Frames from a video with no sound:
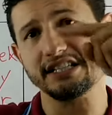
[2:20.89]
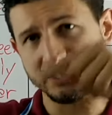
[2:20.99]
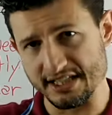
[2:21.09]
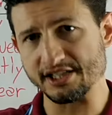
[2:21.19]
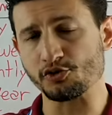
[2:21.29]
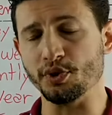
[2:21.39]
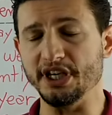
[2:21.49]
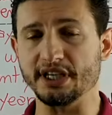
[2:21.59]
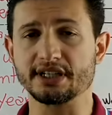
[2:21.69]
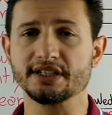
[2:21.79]
this
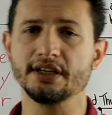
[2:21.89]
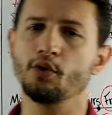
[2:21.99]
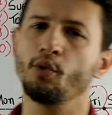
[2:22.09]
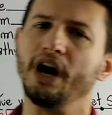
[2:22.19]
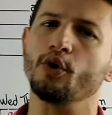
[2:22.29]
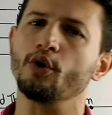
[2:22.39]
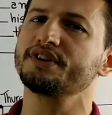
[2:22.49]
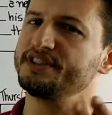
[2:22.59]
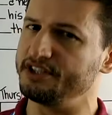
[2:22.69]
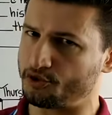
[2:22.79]
week?
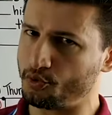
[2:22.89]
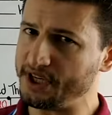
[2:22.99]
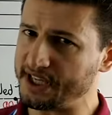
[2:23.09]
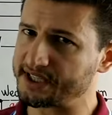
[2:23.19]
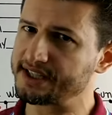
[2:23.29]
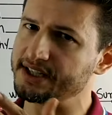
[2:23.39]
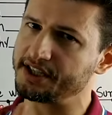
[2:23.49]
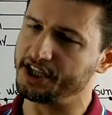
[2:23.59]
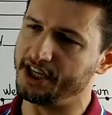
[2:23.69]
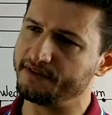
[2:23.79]
Well, this week
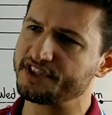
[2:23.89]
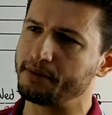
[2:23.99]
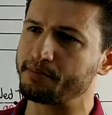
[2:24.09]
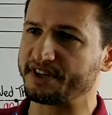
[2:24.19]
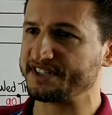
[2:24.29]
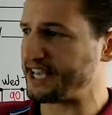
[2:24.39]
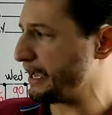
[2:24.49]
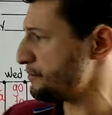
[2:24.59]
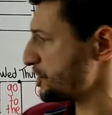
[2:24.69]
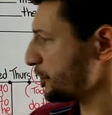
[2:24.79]
gives a
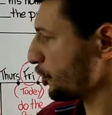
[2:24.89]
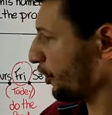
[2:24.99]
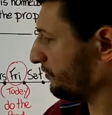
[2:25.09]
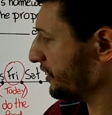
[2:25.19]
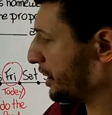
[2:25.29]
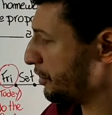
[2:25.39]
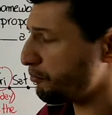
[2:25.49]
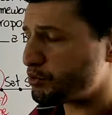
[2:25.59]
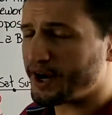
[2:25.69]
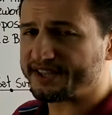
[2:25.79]
perception of
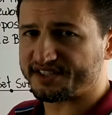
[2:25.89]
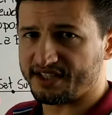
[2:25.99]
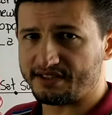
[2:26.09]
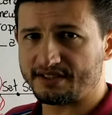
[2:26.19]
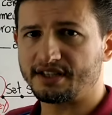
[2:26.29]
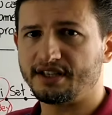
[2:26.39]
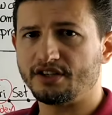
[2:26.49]
present.